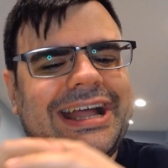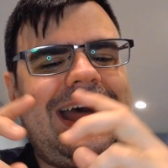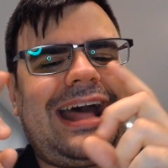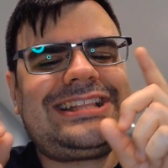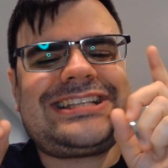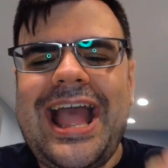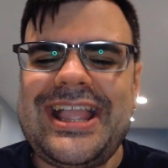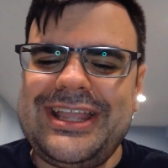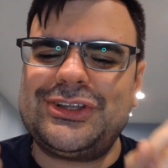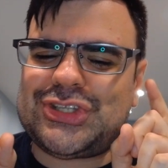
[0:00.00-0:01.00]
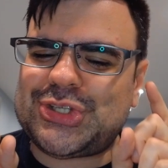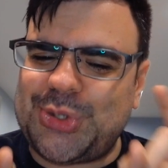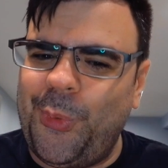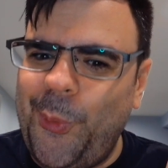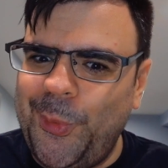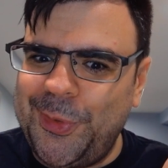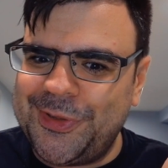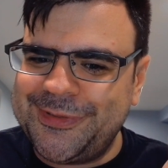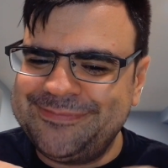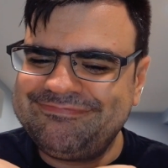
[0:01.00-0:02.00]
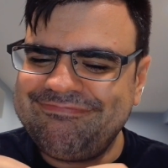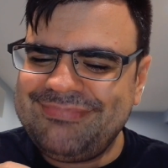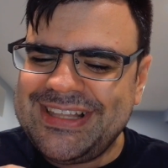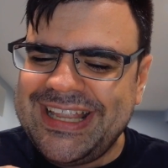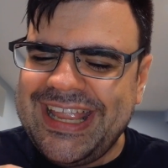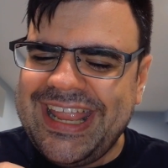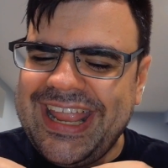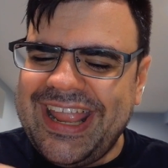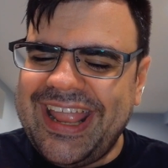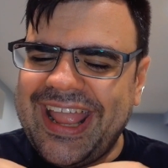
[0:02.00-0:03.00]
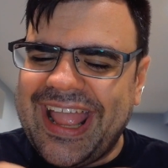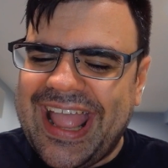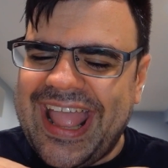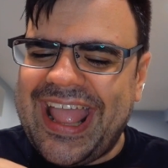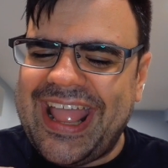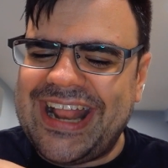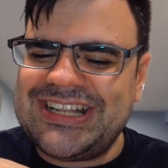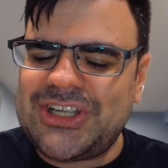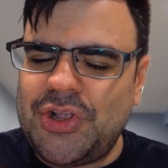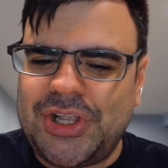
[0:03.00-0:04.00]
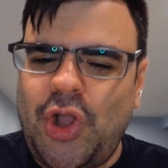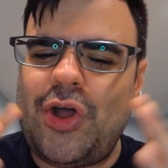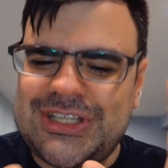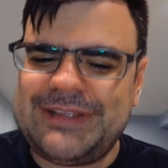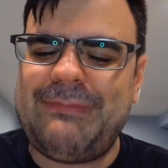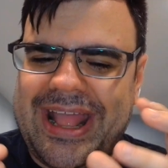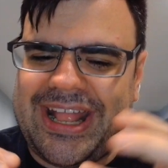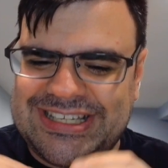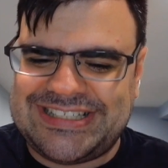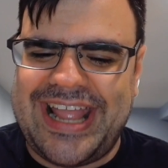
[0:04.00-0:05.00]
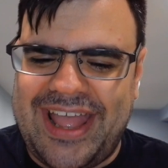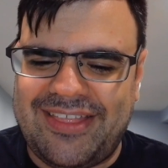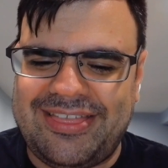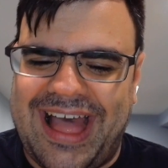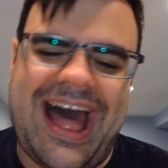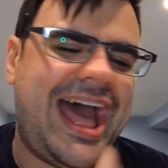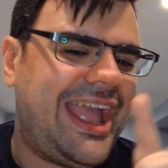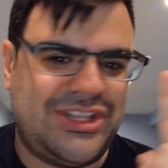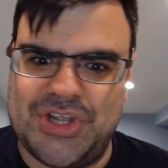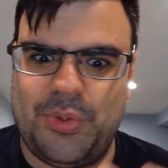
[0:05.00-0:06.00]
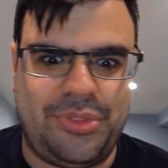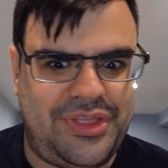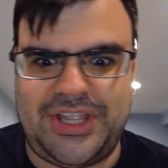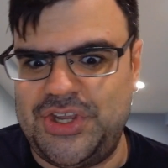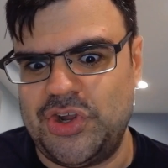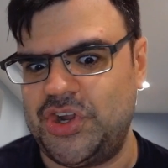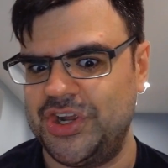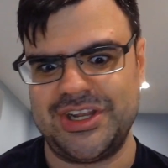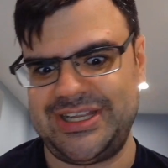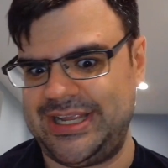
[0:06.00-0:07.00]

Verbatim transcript: attacking a school and causing mass death, I don't think you're gonna